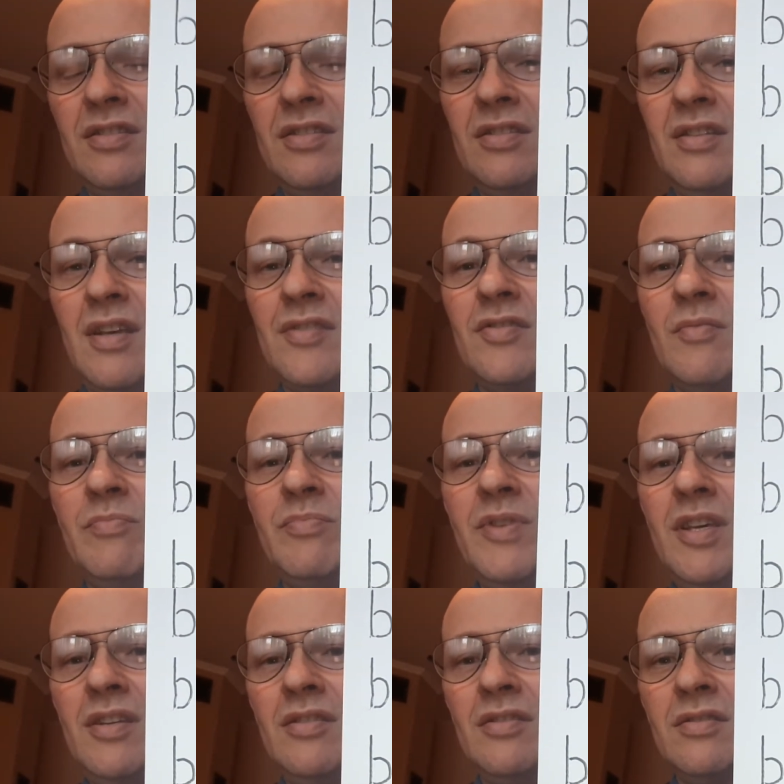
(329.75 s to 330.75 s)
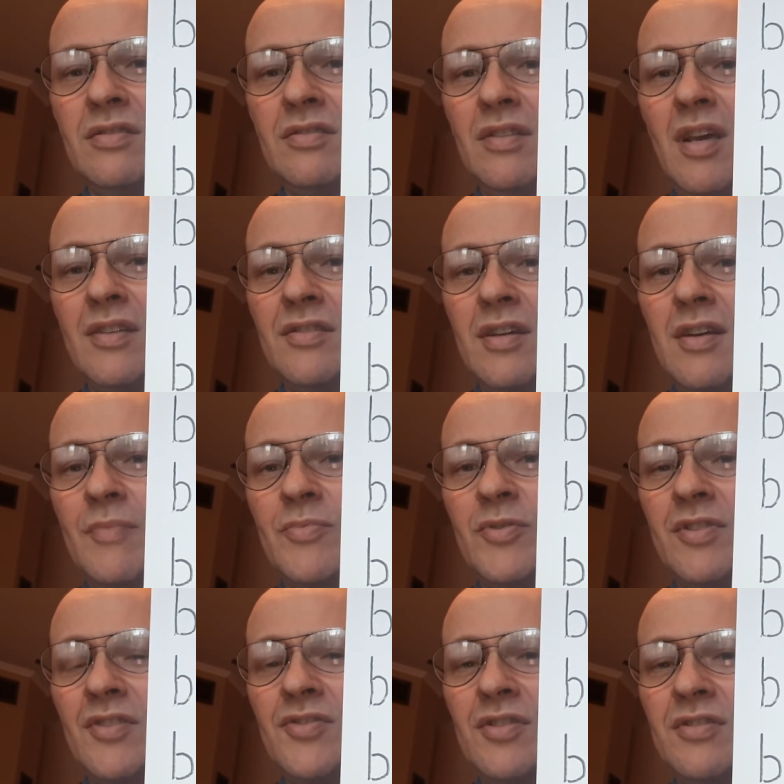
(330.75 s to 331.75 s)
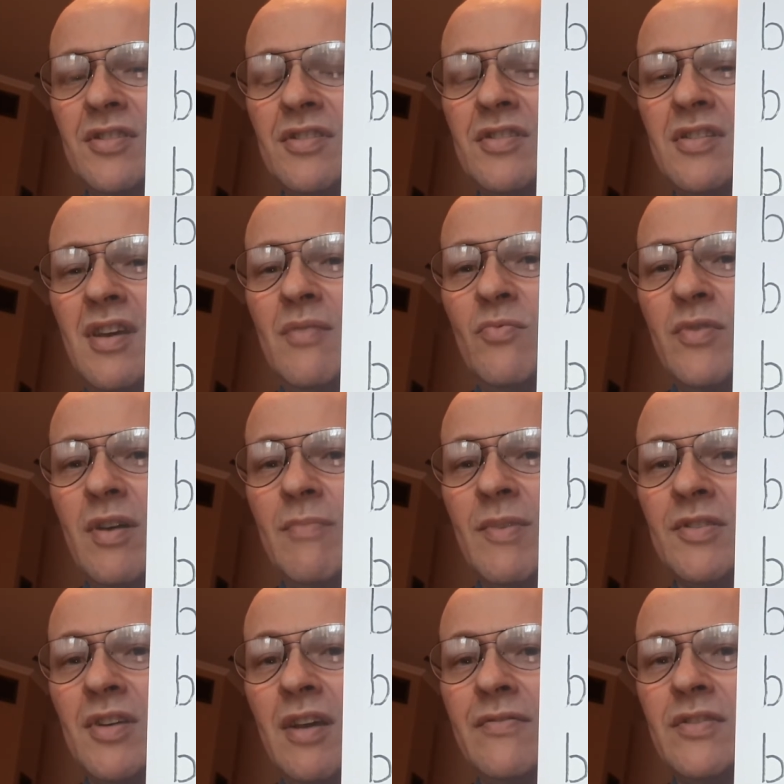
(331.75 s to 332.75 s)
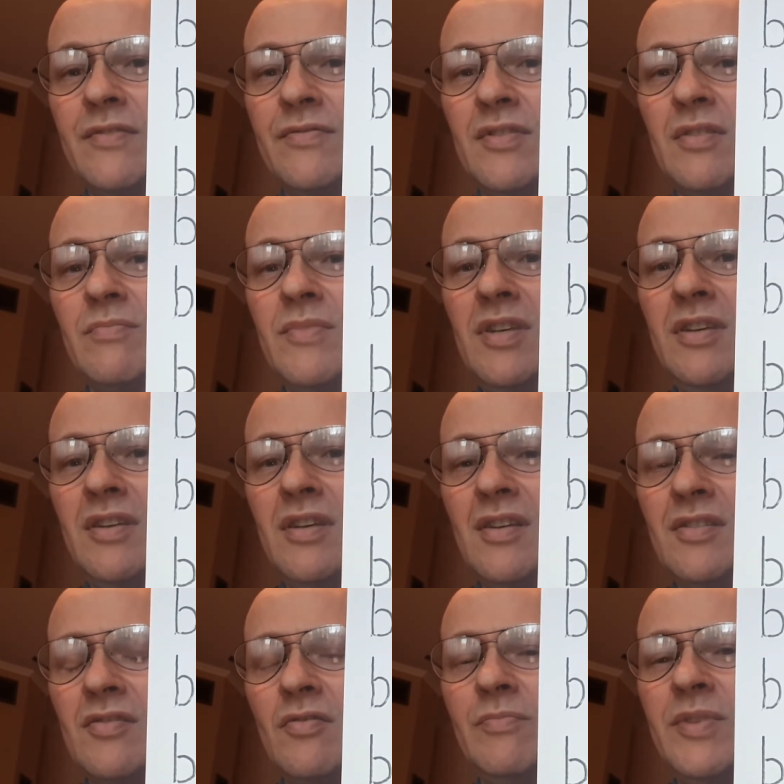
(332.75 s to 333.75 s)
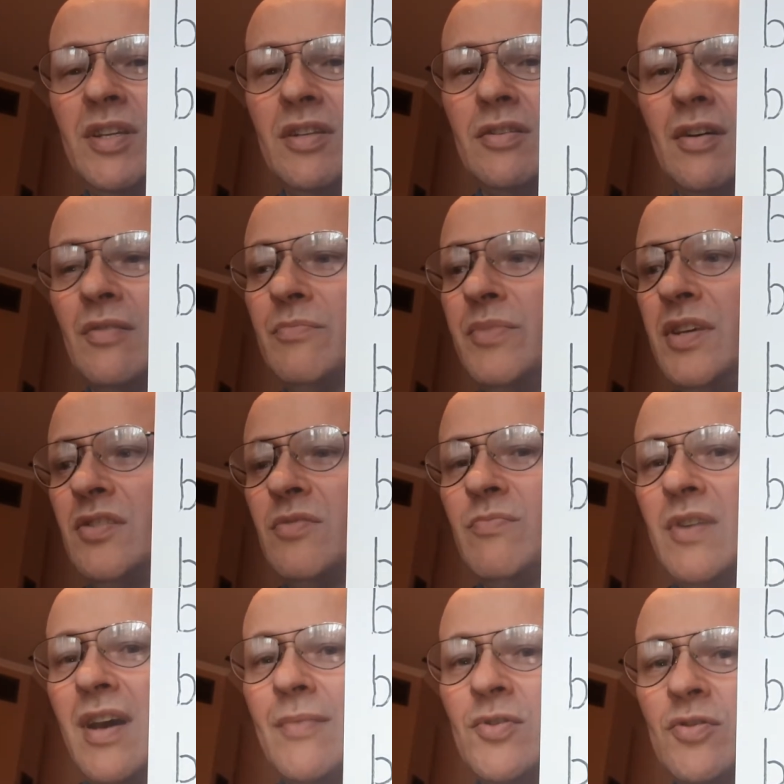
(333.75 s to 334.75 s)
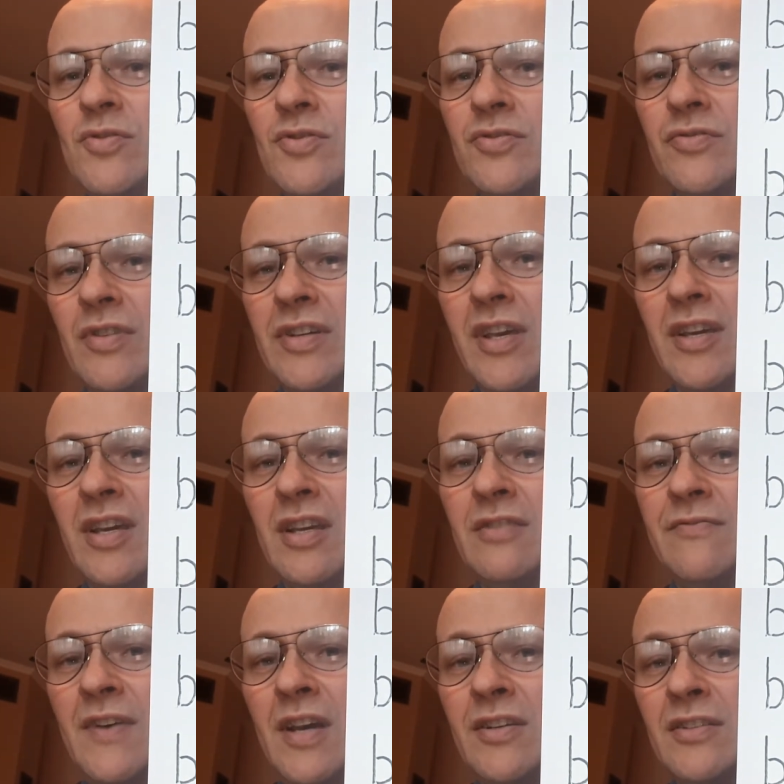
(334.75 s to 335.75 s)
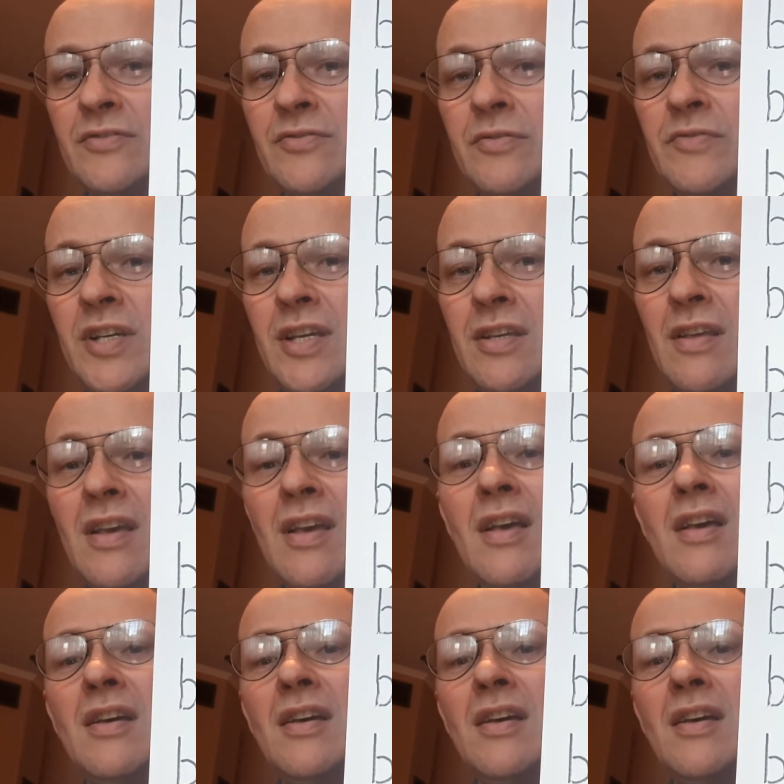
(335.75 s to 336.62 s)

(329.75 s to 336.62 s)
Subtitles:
And the beat, they are pronounced in the same way but have different meanings. So beat, don't beat me, I'm too strong, I can't find it in the ring.